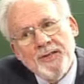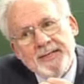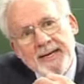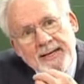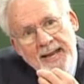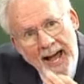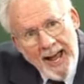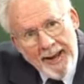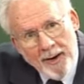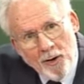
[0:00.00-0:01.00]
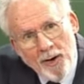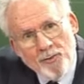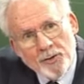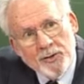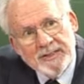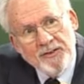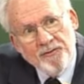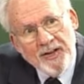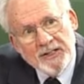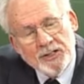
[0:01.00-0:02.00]
the denial of the
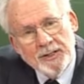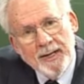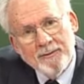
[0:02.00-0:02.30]
crucifixion